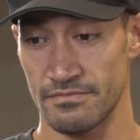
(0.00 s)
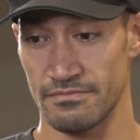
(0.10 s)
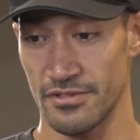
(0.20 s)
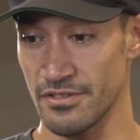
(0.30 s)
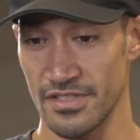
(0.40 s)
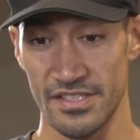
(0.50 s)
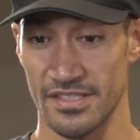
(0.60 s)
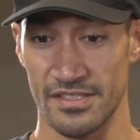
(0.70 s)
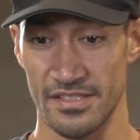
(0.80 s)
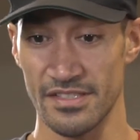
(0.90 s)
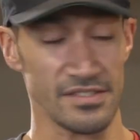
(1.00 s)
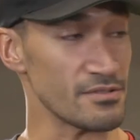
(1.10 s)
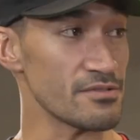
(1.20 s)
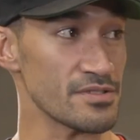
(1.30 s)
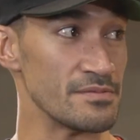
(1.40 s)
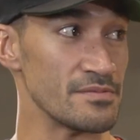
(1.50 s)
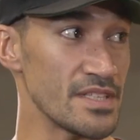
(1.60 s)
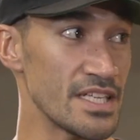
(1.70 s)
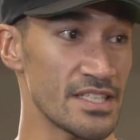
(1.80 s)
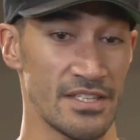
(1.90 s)
bro, this is awesome.
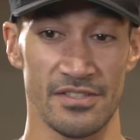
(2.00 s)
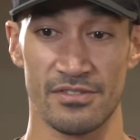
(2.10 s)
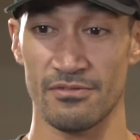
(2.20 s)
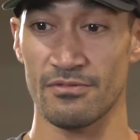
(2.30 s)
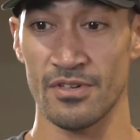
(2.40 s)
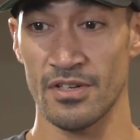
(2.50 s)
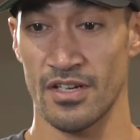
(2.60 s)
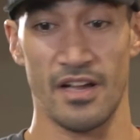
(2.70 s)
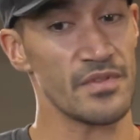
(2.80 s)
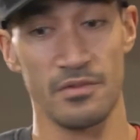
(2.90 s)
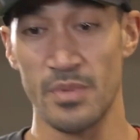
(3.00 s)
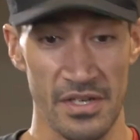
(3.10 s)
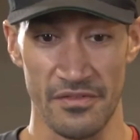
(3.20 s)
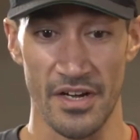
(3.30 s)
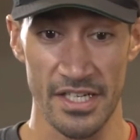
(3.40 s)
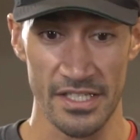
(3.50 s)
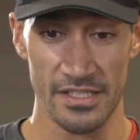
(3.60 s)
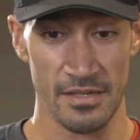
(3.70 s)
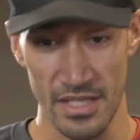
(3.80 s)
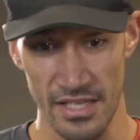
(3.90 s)
Like, you know, it's cool. I've never been a fighter.
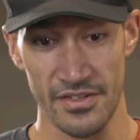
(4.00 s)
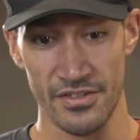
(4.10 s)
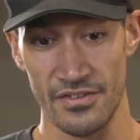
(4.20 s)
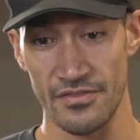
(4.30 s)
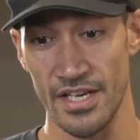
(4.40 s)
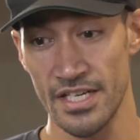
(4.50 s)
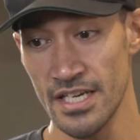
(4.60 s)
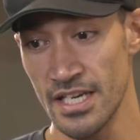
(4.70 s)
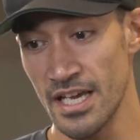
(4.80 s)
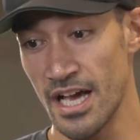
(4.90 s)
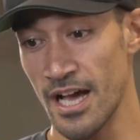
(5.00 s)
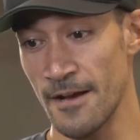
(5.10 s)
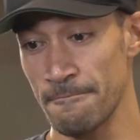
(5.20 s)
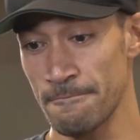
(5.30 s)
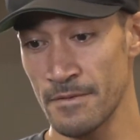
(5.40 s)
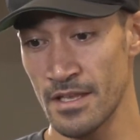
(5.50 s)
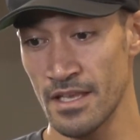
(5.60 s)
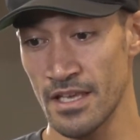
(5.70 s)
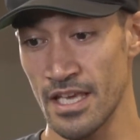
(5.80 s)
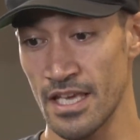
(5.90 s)
I'm a lover, not a fighter.
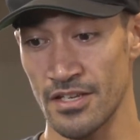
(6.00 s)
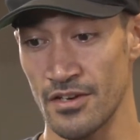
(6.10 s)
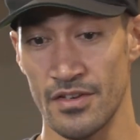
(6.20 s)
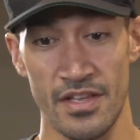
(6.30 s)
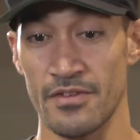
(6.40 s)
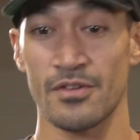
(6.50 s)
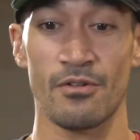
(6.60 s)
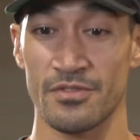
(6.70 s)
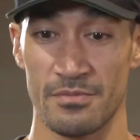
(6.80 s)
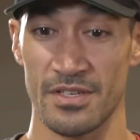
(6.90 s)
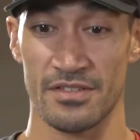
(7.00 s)
And, you know, never known to be a